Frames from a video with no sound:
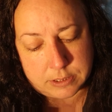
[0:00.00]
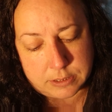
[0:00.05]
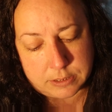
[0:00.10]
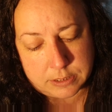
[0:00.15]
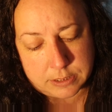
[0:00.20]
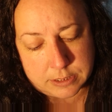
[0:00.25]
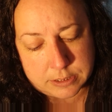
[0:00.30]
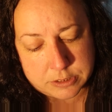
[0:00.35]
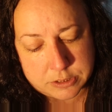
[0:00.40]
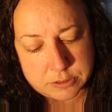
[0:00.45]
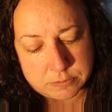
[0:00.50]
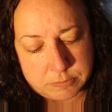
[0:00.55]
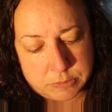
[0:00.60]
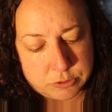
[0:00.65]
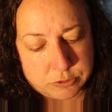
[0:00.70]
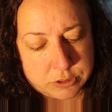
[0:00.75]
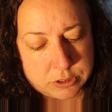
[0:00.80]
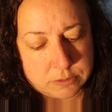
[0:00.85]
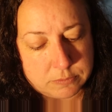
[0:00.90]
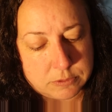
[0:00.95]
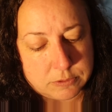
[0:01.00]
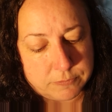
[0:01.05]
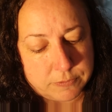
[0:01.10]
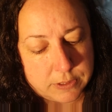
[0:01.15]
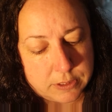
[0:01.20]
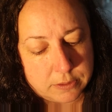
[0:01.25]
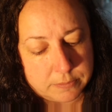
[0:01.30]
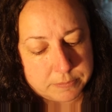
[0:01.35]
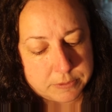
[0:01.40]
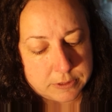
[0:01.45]
as the museum
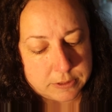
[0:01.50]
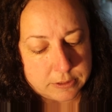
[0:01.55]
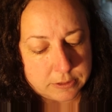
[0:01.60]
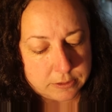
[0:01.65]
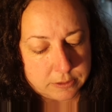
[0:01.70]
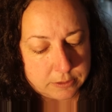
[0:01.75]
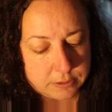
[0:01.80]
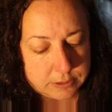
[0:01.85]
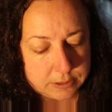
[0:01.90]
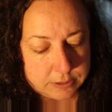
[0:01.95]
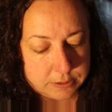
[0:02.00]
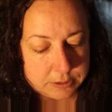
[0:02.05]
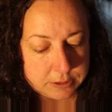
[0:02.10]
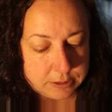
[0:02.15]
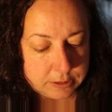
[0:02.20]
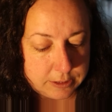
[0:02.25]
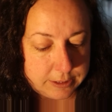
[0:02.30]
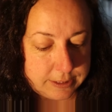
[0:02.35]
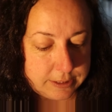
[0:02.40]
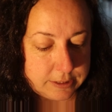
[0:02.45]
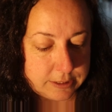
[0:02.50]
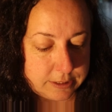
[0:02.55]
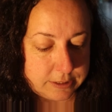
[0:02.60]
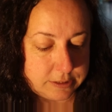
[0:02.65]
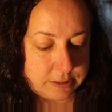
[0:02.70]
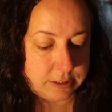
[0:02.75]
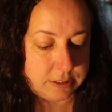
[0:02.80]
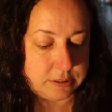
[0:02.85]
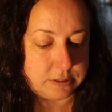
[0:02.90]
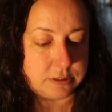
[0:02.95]
developed in the late
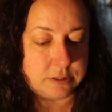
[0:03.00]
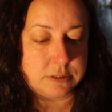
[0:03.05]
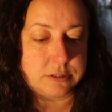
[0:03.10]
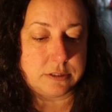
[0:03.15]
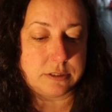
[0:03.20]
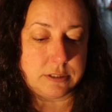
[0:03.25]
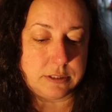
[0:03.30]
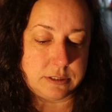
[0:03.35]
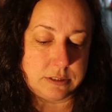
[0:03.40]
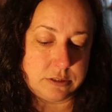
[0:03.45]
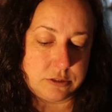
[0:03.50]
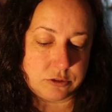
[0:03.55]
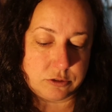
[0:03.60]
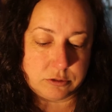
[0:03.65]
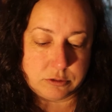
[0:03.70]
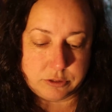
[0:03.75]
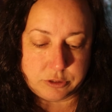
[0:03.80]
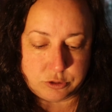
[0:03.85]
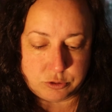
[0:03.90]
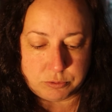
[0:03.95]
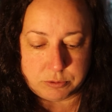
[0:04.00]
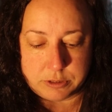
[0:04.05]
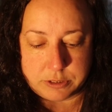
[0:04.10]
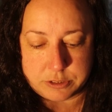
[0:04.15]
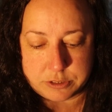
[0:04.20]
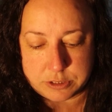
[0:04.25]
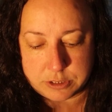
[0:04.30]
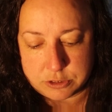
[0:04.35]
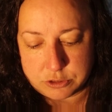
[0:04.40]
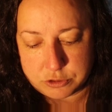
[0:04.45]
19th and early
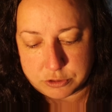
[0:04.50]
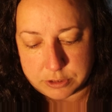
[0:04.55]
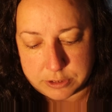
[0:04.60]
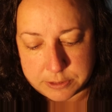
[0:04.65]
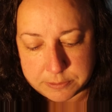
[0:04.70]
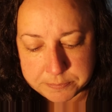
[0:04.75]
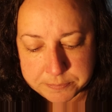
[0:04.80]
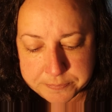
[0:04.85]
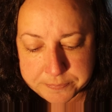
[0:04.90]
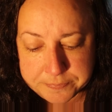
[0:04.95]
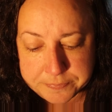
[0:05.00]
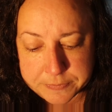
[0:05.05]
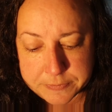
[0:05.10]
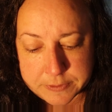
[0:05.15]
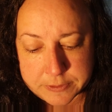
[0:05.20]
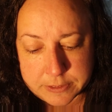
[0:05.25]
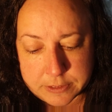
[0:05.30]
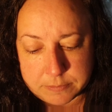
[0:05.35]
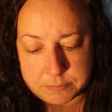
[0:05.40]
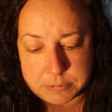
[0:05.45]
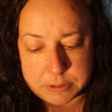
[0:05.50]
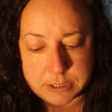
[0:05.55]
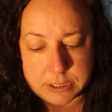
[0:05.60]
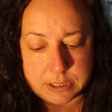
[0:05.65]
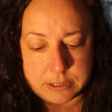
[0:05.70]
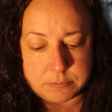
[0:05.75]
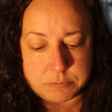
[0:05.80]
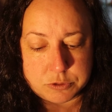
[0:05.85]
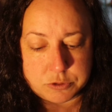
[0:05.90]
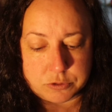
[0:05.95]
20th century, it
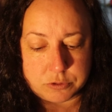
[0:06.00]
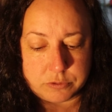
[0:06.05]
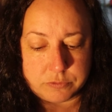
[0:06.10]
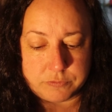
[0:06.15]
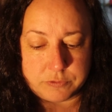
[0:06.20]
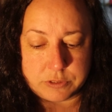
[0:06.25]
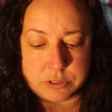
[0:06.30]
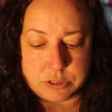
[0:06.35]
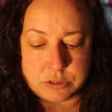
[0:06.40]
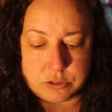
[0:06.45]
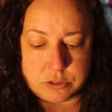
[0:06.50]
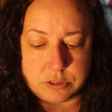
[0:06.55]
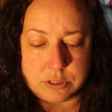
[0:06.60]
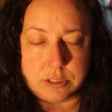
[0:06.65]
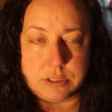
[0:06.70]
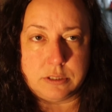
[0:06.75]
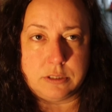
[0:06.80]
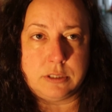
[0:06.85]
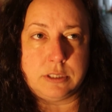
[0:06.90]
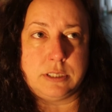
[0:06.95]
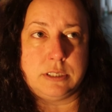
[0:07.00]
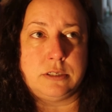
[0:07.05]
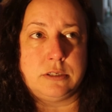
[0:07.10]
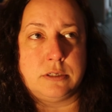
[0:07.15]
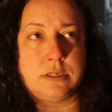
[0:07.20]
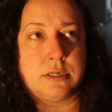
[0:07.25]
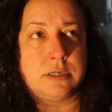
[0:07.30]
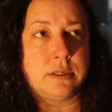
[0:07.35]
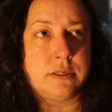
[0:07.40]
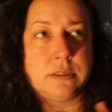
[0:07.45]
became sort of
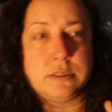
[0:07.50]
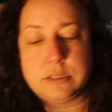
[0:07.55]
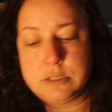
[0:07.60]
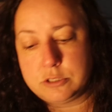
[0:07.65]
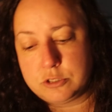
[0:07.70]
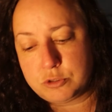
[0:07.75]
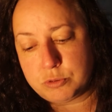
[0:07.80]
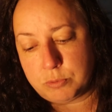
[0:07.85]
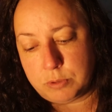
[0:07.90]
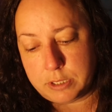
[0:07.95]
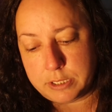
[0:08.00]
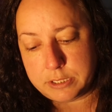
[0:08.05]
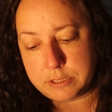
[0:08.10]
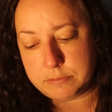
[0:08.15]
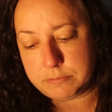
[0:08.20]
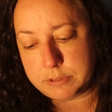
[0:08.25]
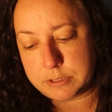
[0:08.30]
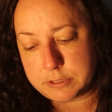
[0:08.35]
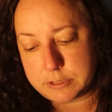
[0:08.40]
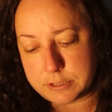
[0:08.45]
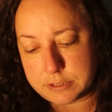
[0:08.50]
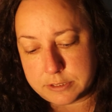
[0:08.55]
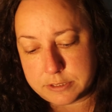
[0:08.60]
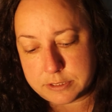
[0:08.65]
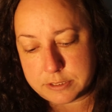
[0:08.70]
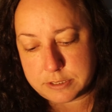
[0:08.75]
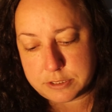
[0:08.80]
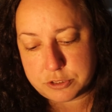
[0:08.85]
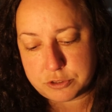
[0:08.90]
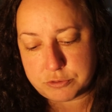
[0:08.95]
entwined with
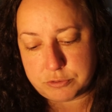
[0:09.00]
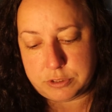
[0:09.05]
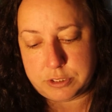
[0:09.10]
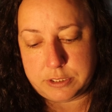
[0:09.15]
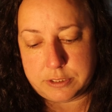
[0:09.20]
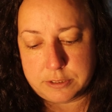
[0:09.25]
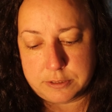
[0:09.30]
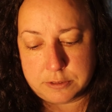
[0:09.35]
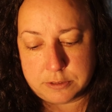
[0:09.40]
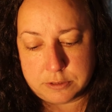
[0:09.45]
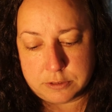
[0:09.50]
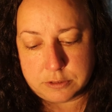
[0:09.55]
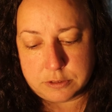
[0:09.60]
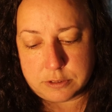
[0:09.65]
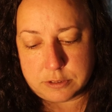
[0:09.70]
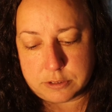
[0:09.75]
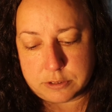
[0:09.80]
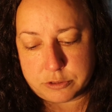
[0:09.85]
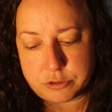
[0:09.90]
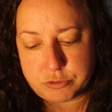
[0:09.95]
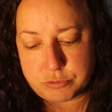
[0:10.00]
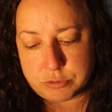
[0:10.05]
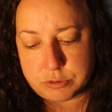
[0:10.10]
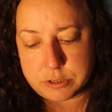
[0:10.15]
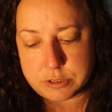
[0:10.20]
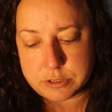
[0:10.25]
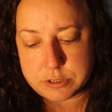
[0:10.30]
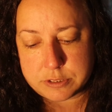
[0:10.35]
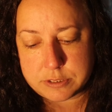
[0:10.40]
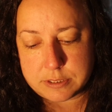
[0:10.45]
this history
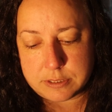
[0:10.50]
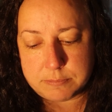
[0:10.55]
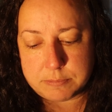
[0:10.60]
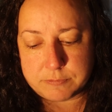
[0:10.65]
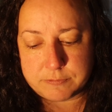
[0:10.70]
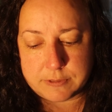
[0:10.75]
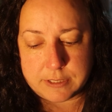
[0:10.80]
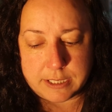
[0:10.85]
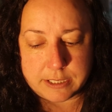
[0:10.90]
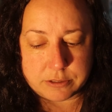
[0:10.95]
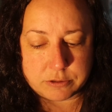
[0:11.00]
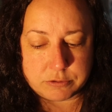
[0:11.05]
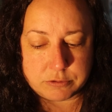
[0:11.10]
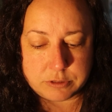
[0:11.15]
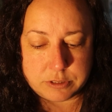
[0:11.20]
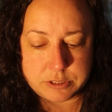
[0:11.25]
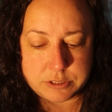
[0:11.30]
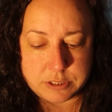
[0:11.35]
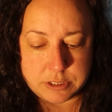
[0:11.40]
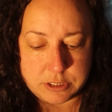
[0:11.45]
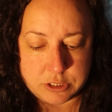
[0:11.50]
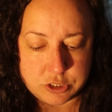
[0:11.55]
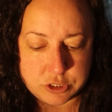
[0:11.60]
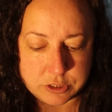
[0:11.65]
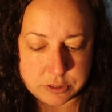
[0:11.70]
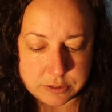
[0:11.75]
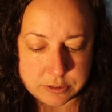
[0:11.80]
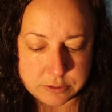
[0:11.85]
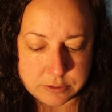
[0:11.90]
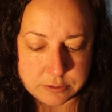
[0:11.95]
through this type of
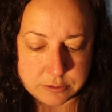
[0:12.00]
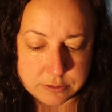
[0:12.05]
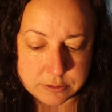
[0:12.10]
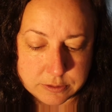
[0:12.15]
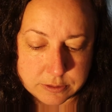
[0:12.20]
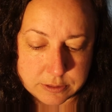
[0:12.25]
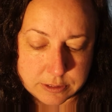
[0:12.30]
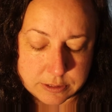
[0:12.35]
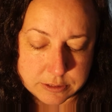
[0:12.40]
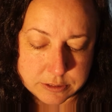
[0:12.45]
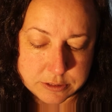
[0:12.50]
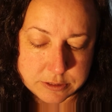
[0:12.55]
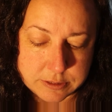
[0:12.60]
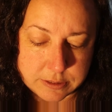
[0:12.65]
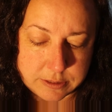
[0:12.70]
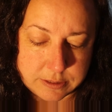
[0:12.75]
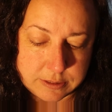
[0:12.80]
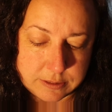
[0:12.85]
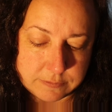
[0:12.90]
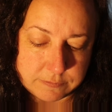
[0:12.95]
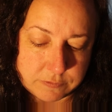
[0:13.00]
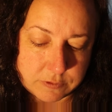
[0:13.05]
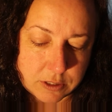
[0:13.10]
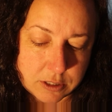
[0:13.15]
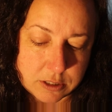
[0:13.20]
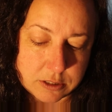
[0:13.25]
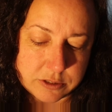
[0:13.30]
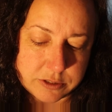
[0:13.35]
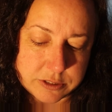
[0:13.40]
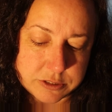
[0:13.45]
categorization and study of
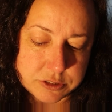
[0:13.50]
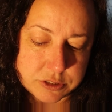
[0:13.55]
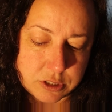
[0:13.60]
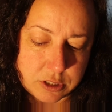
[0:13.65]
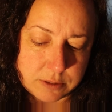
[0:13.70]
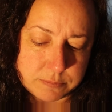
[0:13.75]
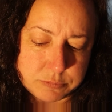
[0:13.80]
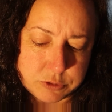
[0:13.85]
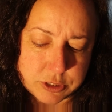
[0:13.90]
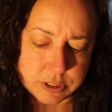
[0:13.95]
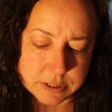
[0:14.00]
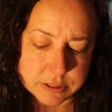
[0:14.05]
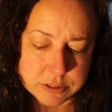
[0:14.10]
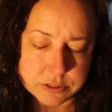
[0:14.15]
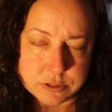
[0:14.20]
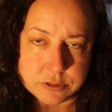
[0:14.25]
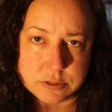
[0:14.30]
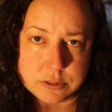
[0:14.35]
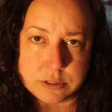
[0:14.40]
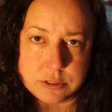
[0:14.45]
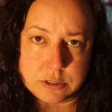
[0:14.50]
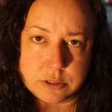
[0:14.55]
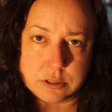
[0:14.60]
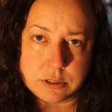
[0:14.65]
art as objects